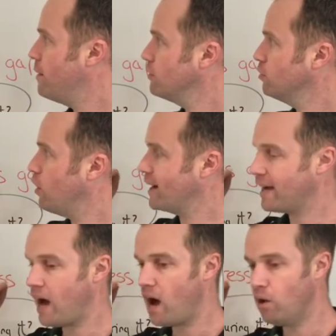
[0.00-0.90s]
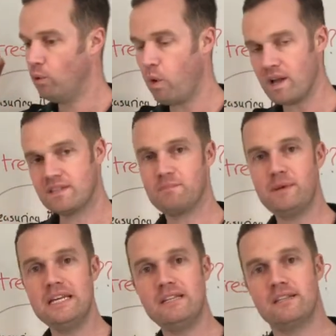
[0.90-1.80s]
You know, a cow, what
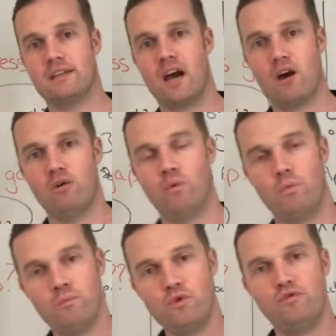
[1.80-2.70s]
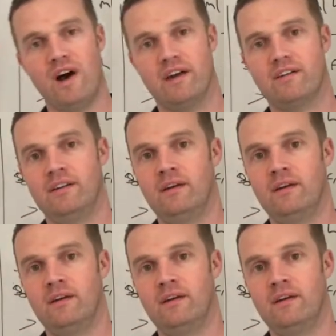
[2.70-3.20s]
speed does a cow move at?